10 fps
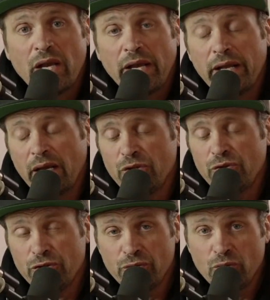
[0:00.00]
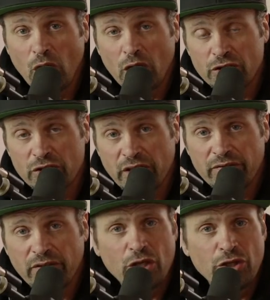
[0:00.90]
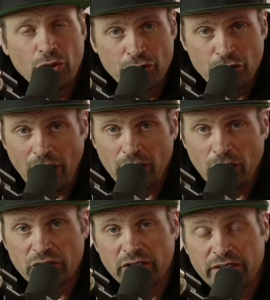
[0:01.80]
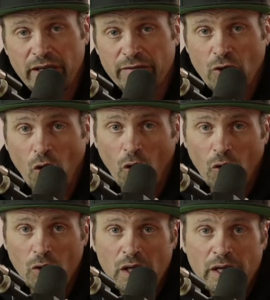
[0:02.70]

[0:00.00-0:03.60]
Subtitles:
and I do want to give a huge shout out to Dave Cole